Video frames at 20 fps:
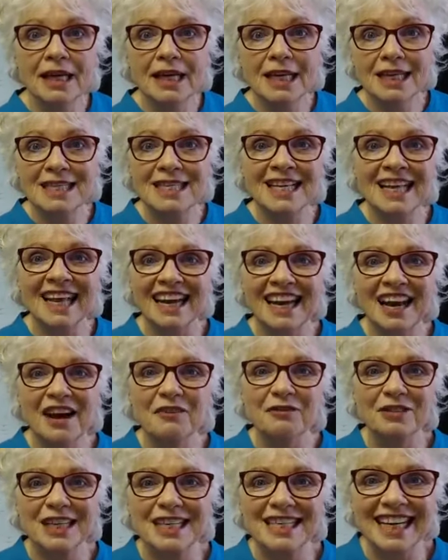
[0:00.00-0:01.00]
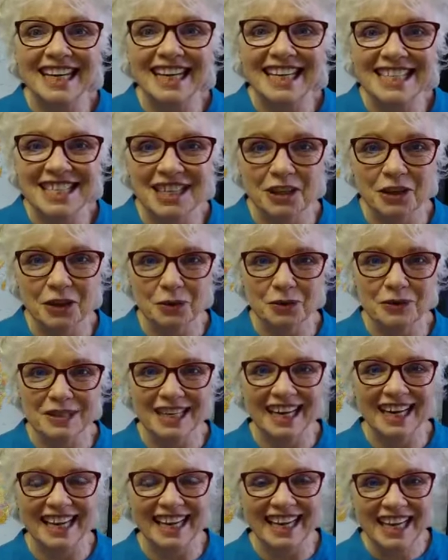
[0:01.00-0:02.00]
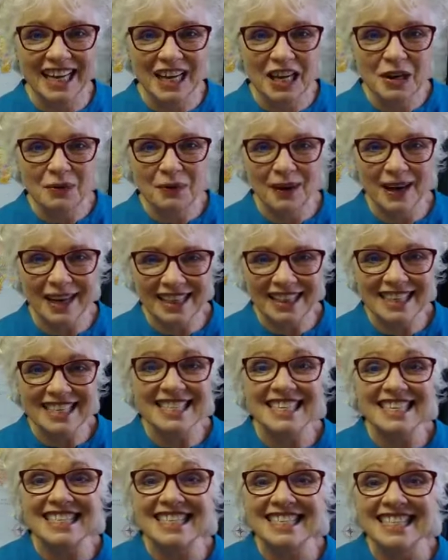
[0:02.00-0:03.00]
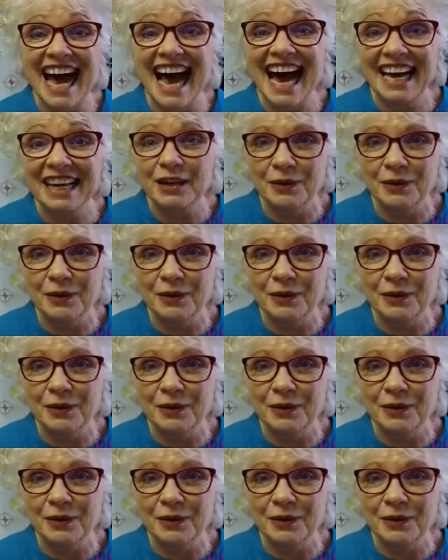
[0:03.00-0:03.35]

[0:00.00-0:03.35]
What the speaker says: is that every day is a new day, right? This is not